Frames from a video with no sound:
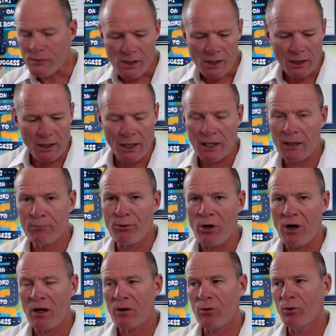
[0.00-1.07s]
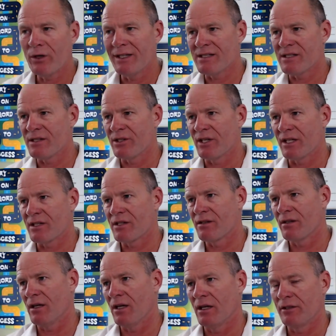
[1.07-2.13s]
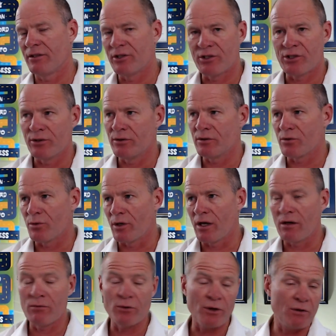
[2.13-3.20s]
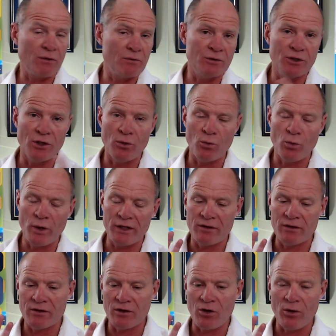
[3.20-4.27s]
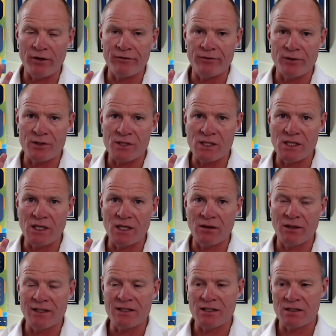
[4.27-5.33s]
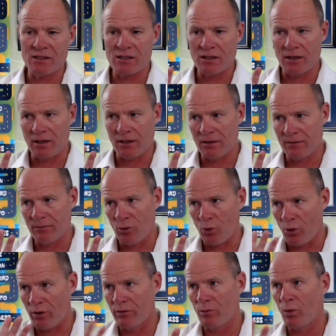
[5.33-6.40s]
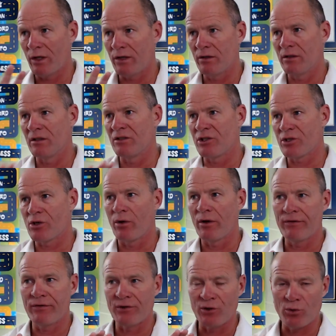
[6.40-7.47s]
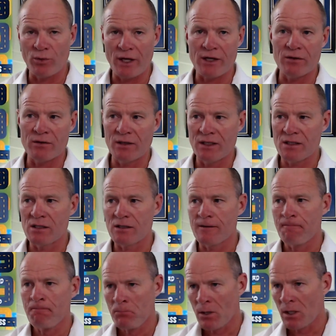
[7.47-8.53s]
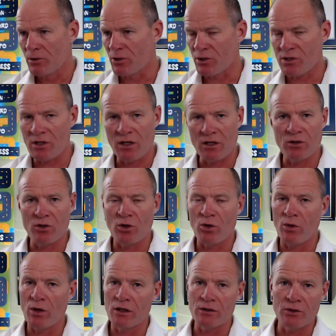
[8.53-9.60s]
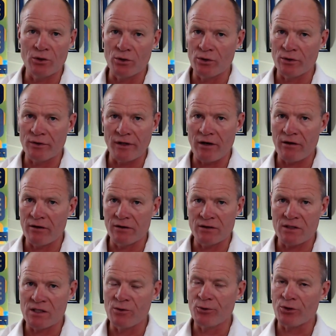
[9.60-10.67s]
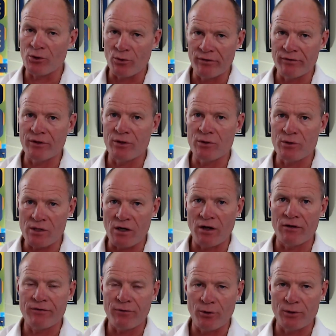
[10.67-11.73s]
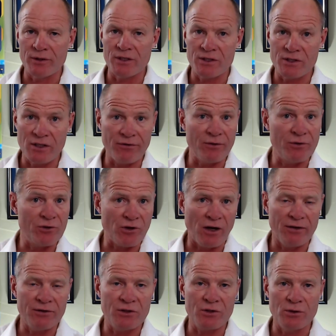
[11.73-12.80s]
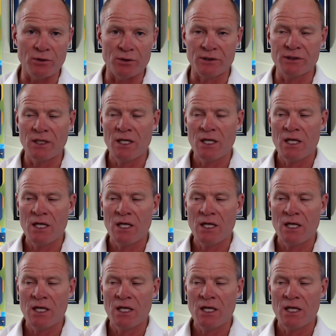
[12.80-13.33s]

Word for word: Brock, what I suggest to students, you know, whether they're going for a CDL license or whether they're just going for their regular license, just go on Google there and see what the reviews are for these different driving schools.